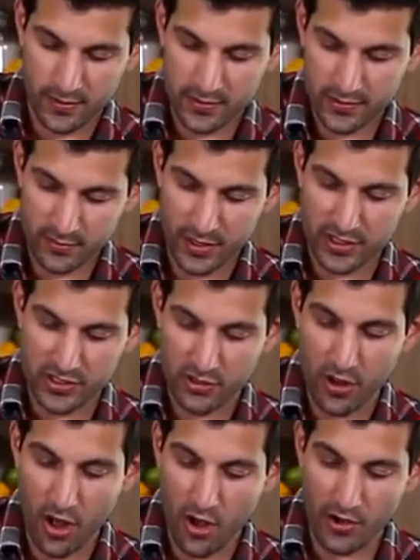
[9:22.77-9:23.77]
Just make sure
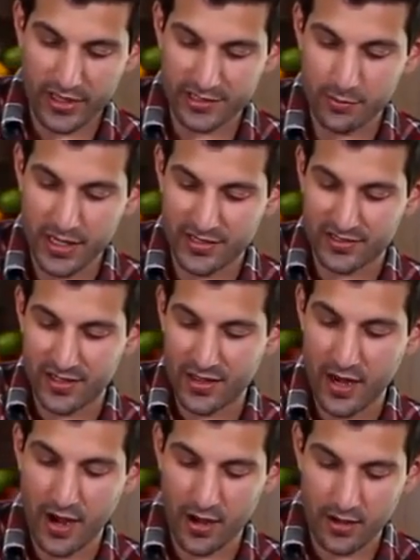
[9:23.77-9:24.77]
it all gets mixed in
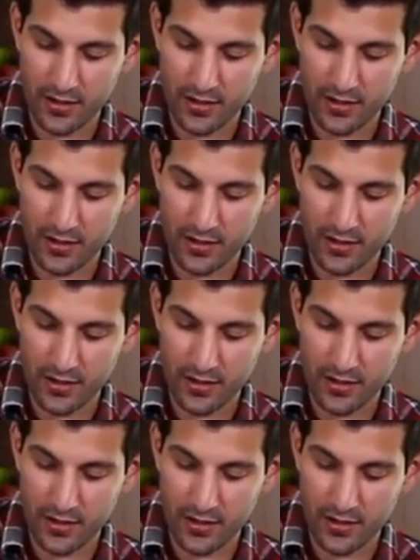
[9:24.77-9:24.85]
there.